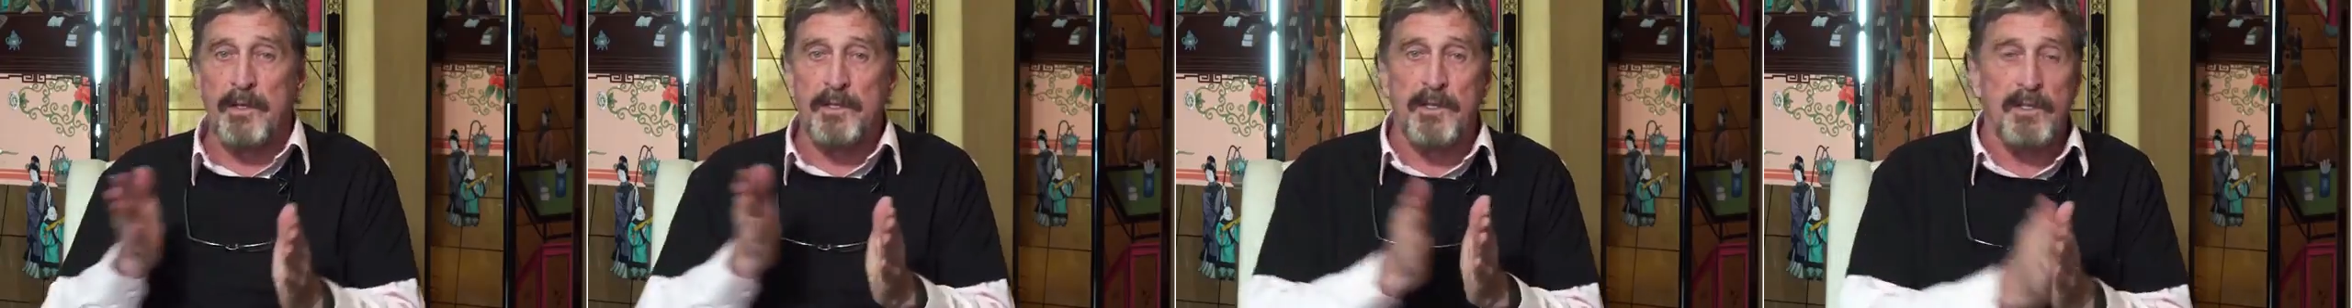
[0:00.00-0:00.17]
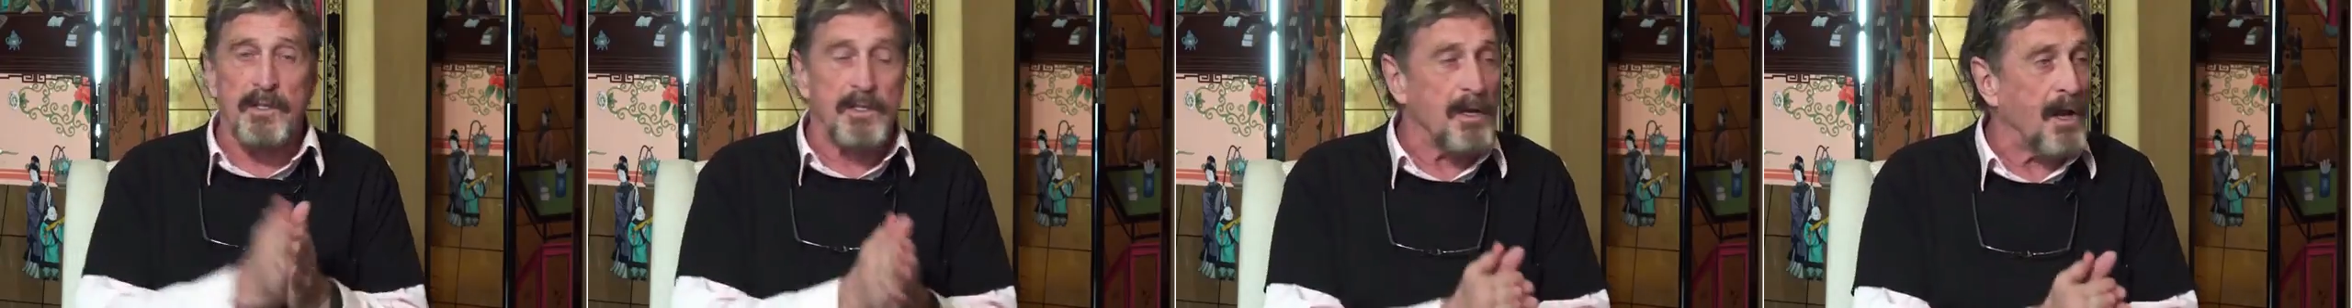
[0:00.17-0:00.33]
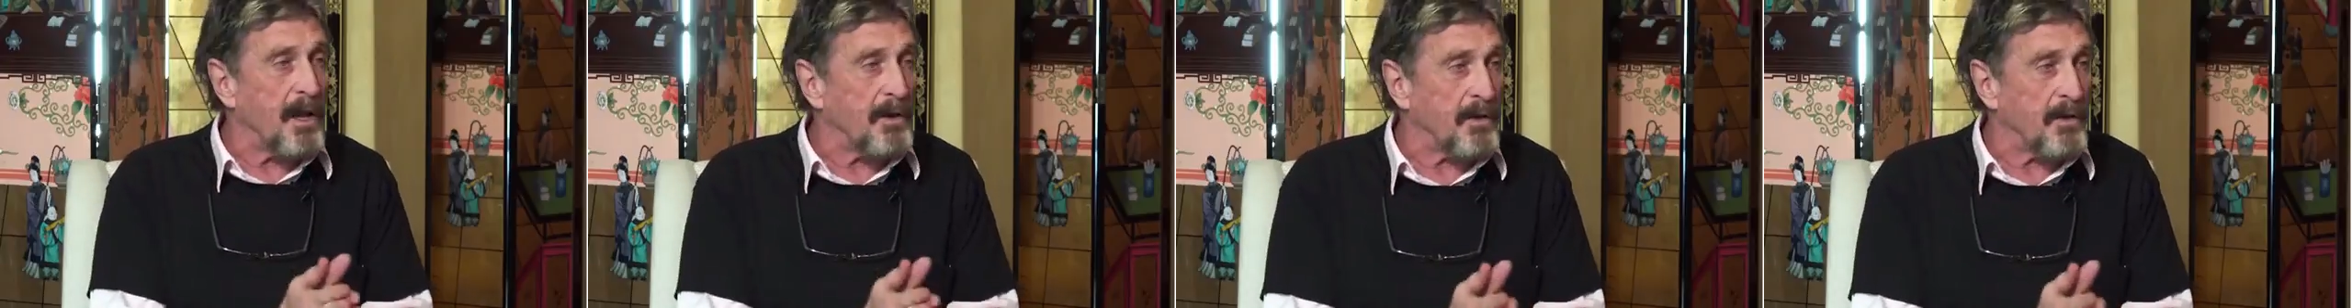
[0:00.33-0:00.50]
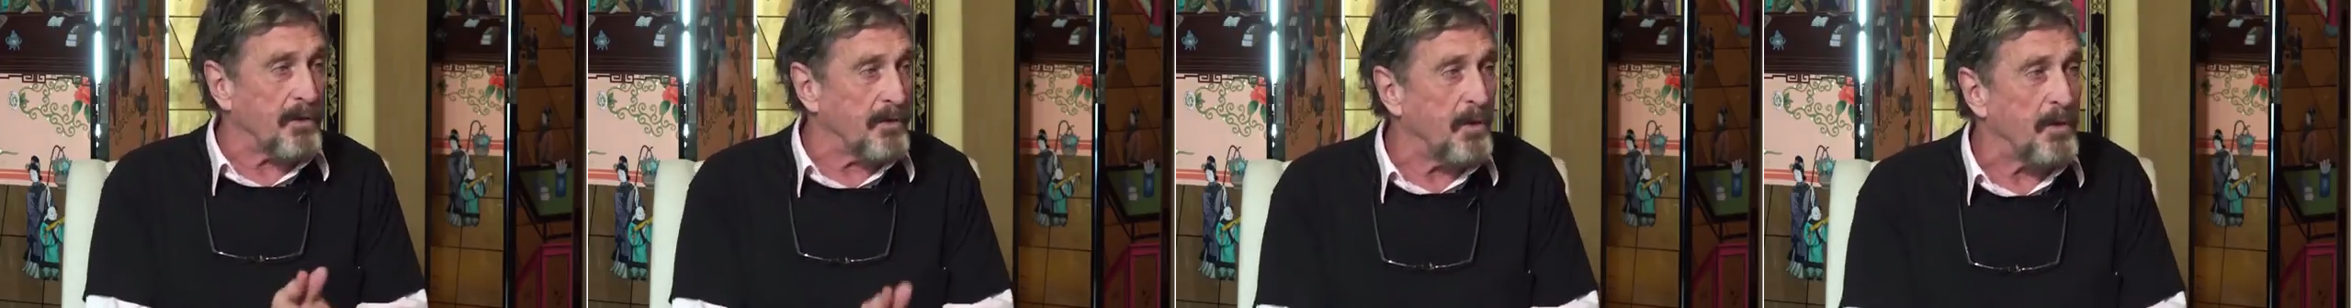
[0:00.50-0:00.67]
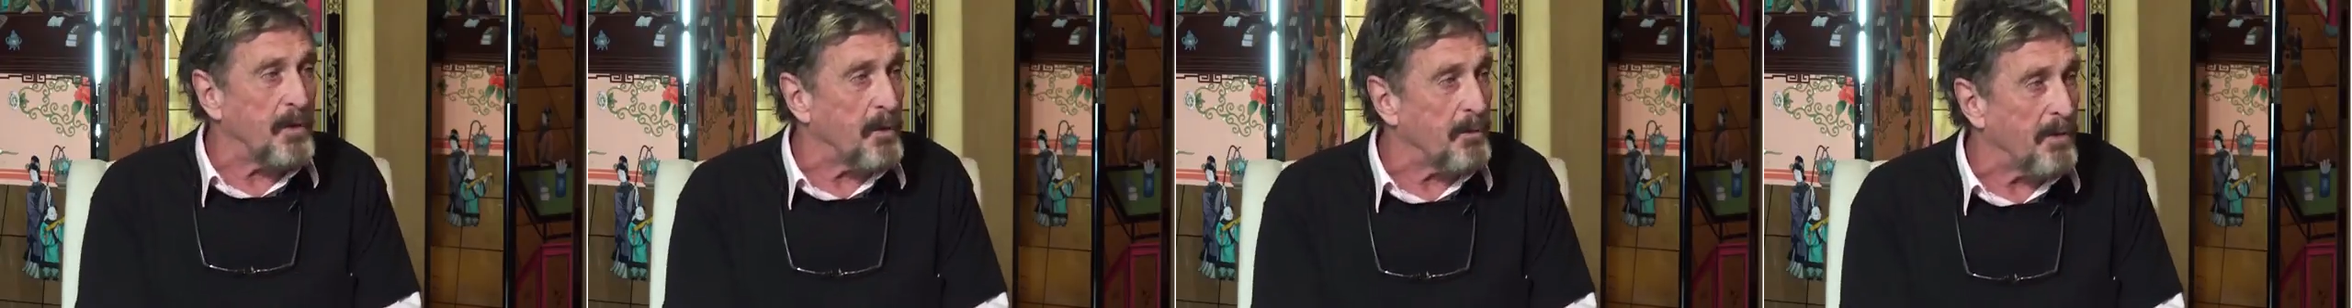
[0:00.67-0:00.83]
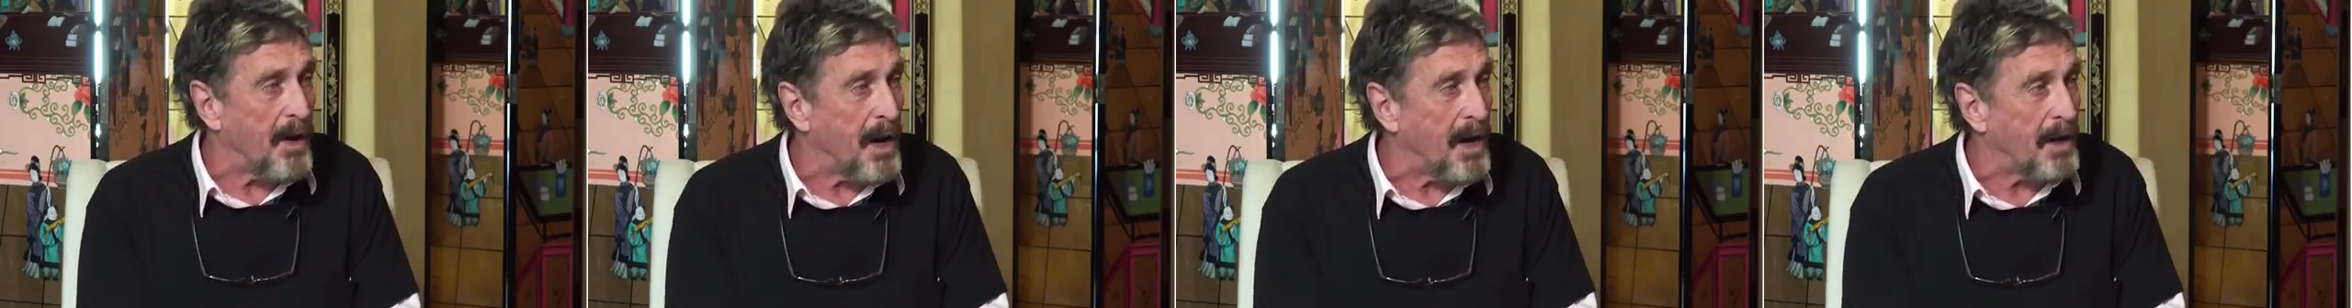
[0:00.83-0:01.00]
This is not
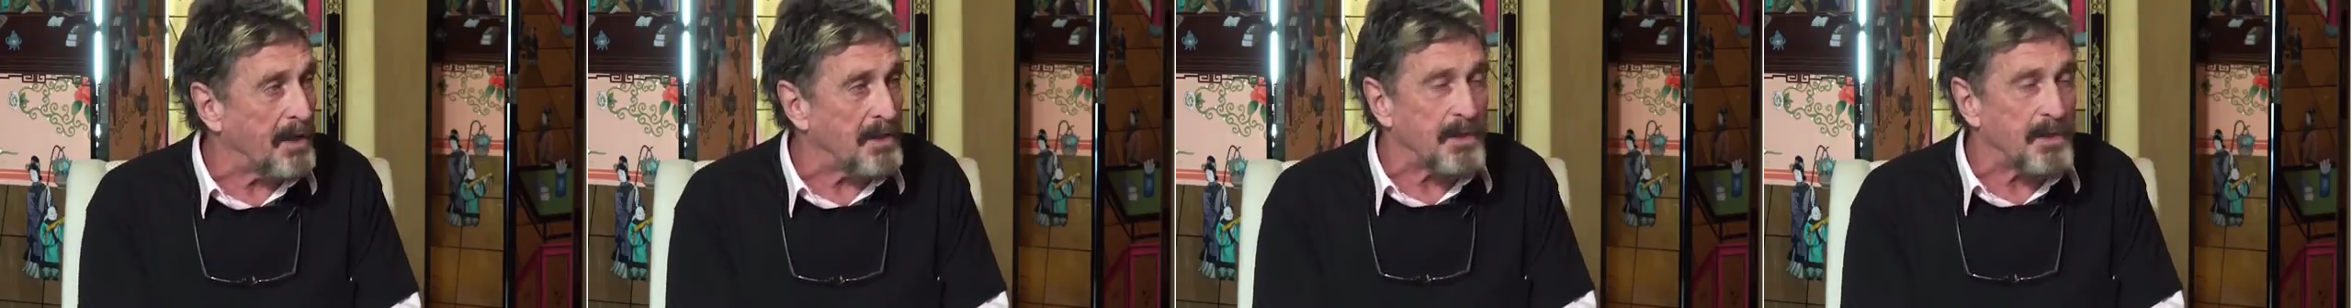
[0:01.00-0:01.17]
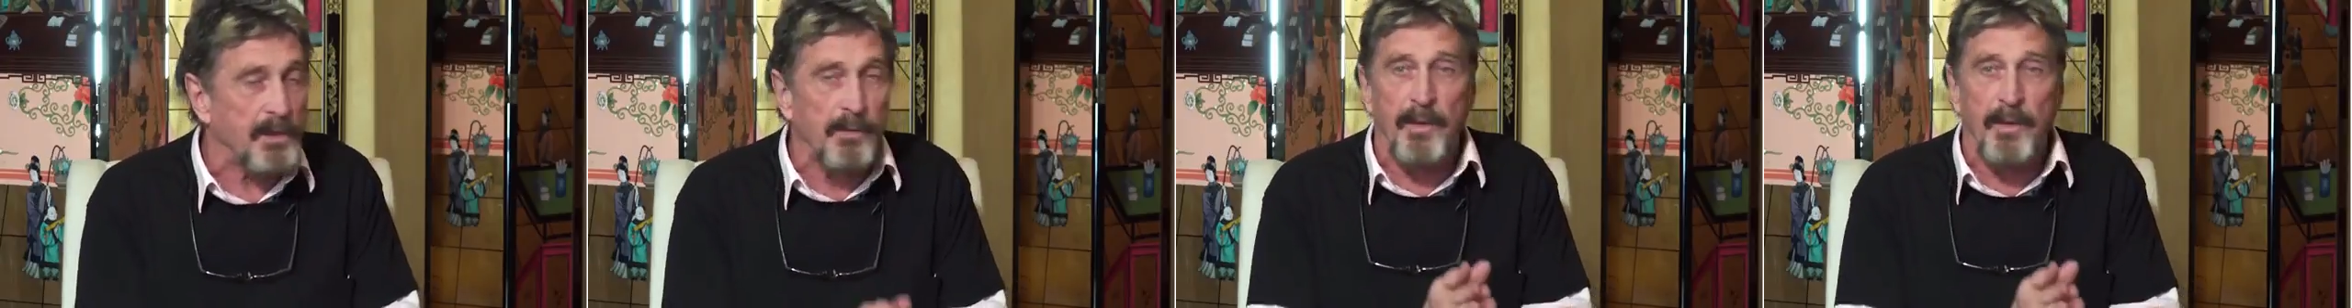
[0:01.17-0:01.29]
through the banks.